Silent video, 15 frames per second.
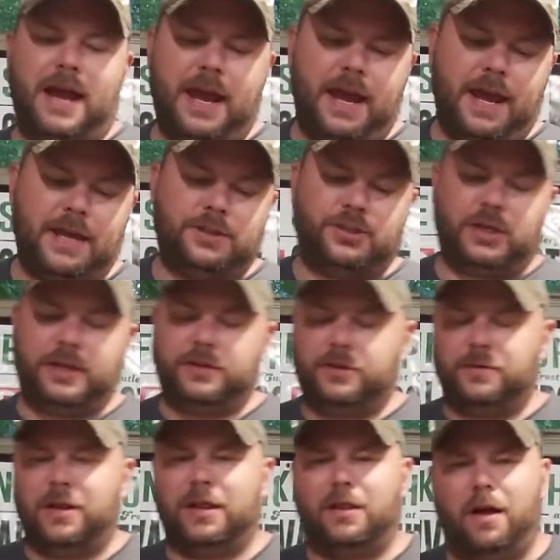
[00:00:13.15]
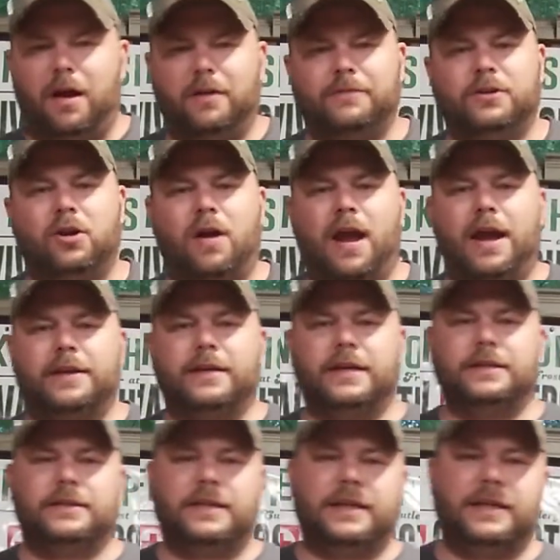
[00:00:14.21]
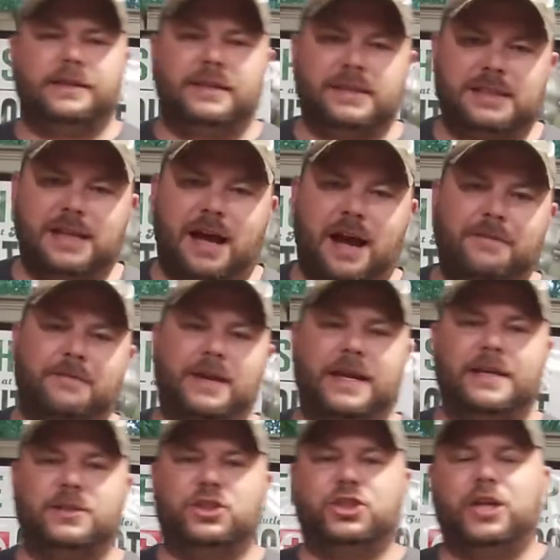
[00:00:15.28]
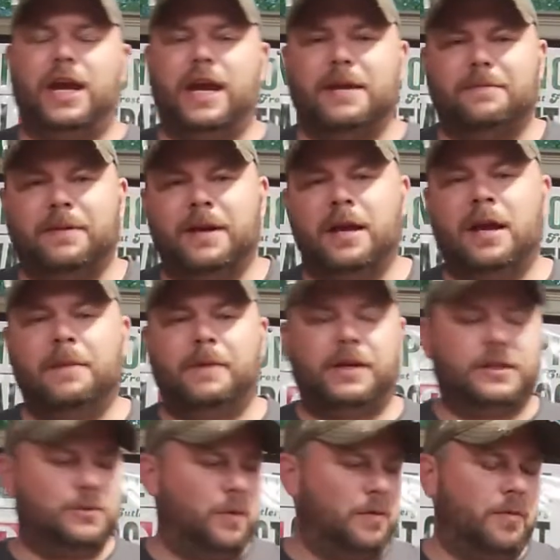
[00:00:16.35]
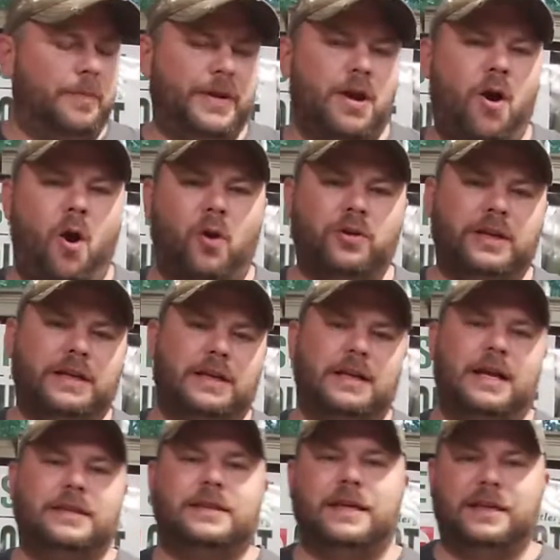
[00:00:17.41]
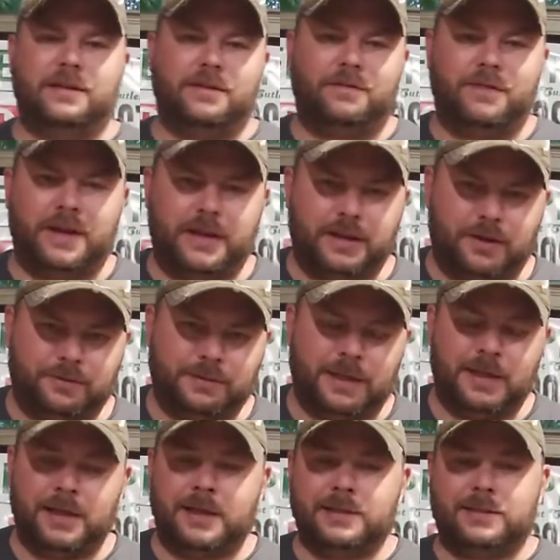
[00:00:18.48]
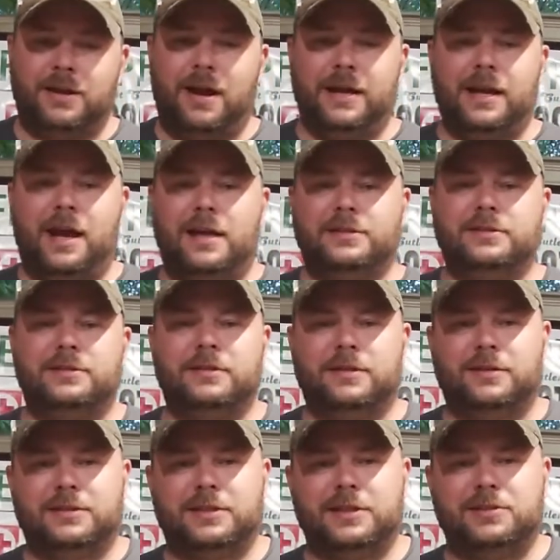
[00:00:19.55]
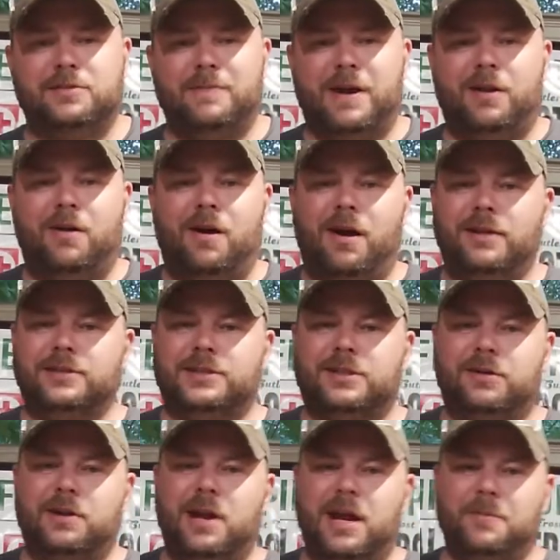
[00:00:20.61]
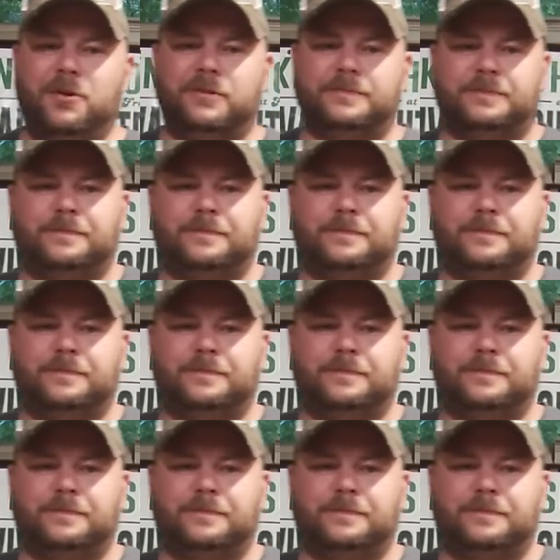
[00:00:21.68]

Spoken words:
edge, and doing a lot of grinding to get this knife in shape because we will be hardening it at the end of the video. So alright guys, let's get some metal hot, start hammering.